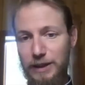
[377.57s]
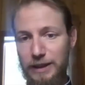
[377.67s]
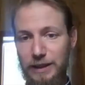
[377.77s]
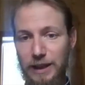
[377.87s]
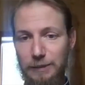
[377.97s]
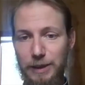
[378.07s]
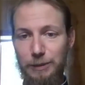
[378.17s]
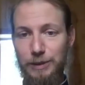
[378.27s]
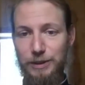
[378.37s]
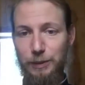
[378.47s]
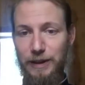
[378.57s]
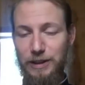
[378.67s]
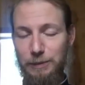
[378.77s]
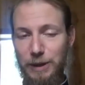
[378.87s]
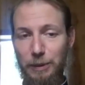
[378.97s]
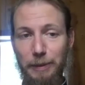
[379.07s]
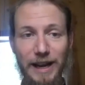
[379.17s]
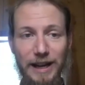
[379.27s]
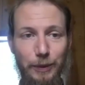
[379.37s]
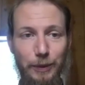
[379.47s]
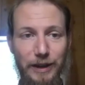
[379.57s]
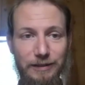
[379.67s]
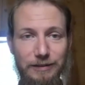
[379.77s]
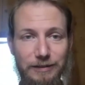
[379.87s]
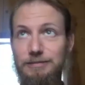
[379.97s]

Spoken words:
and being able to welcome people back when